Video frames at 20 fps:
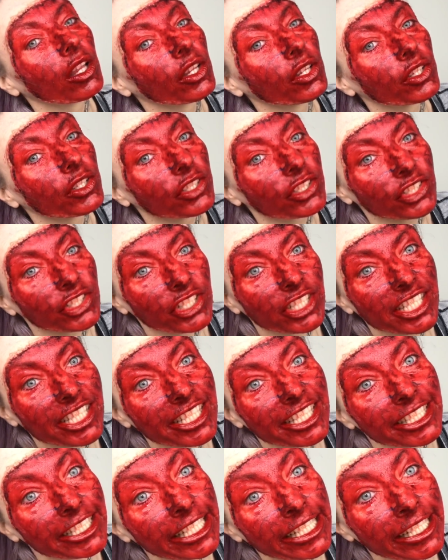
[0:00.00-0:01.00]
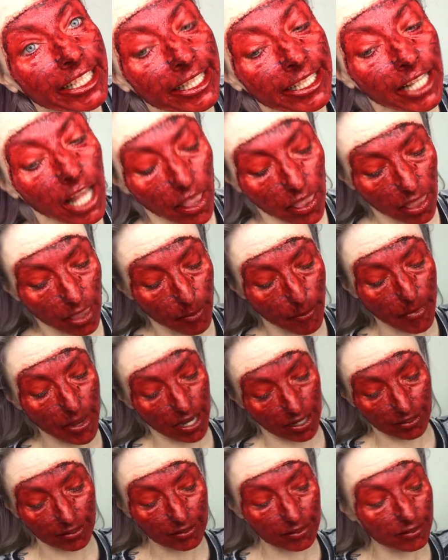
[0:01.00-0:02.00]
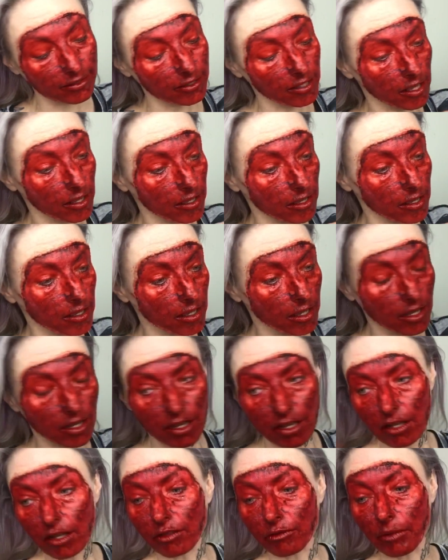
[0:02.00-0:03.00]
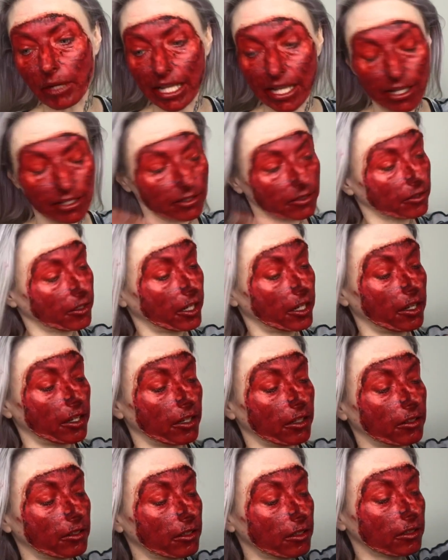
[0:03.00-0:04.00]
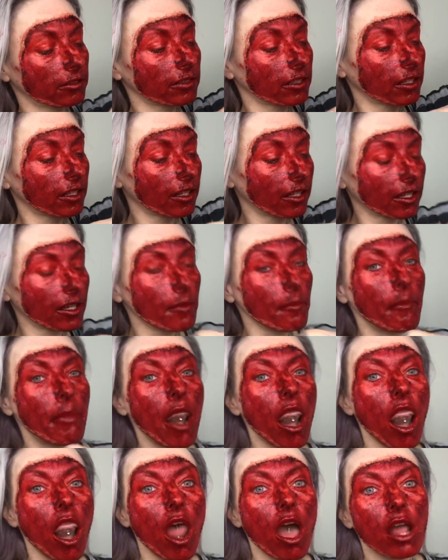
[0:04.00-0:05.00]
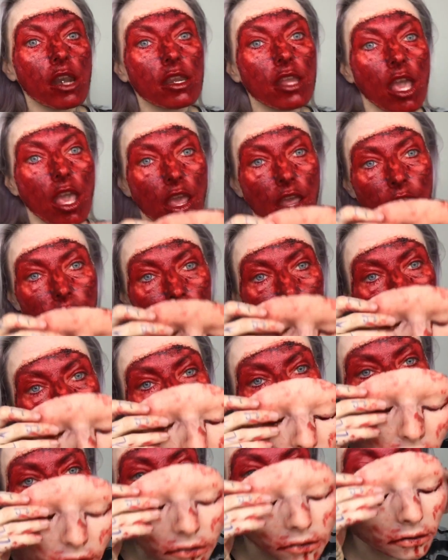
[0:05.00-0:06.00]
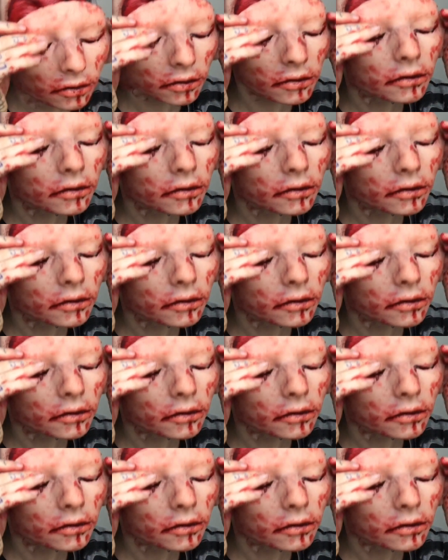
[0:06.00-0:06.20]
You should see the mess of my desk right now. Blood everywhere.